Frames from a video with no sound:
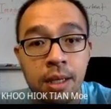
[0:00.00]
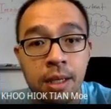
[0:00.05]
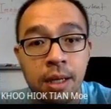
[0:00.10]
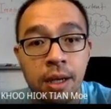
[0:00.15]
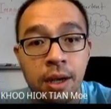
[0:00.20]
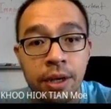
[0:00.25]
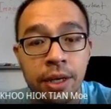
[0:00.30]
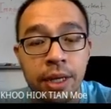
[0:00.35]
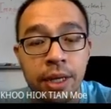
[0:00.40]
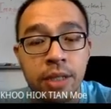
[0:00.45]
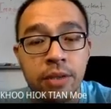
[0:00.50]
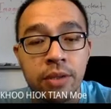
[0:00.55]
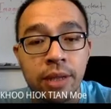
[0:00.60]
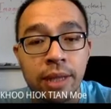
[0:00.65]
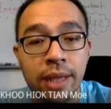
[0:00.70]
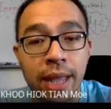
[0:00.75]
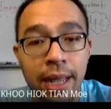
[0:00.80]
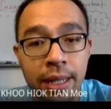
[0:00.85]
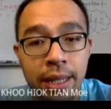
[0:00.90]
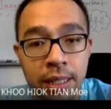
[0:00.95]
Okay, so
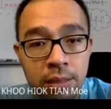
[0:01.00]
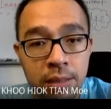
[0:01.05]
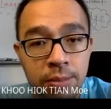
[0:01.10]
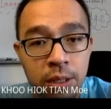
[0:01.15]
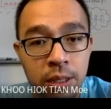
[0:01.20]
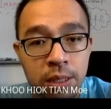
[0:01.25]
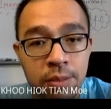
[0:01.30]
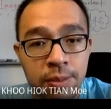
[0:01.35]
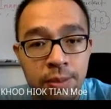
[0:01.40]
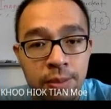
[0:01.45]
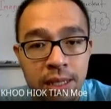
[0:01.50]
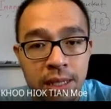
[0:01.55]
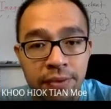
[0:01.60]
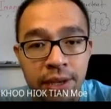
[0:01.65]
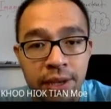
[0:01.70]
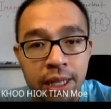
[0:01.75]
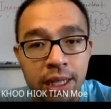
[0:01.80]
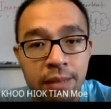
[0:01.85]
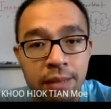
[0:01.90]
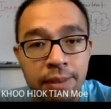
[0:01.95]
land small
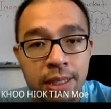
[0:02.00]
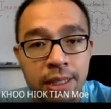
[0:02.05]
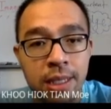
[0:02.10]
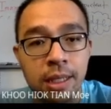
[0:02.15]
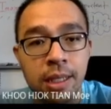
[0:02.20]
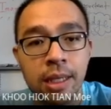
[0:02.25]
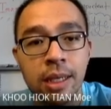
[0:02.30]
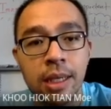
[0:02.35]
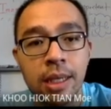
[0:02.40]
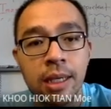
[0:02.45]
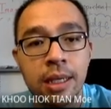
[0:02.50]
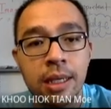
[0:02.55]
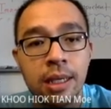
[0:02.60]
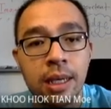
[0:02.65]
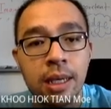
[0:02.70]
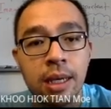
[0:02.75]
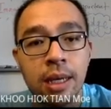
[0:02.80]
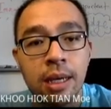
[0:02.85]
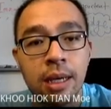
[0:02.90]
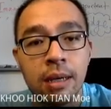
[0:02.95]
specific capacity
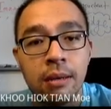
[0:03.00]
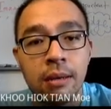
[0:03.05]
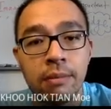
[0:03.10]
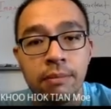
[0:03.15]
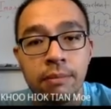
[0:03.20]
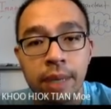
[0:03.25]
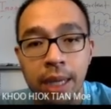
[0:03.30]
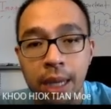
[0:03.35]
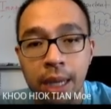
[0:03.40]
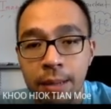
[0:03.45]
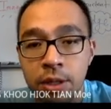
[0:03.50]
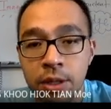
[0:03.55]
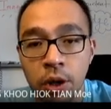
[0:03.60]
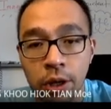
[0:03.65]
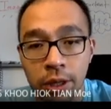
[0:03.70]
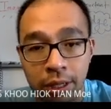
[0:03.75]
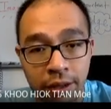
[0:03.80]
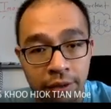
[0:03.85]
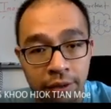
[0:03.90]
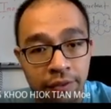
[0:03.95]
becomes
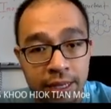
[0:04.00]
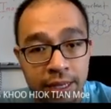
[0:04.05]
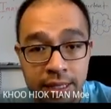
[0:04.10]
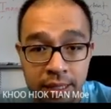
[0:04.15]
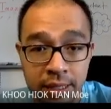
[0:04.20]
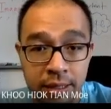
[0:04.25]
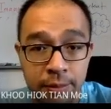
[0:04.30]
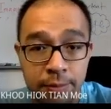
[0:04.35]
hotter faster.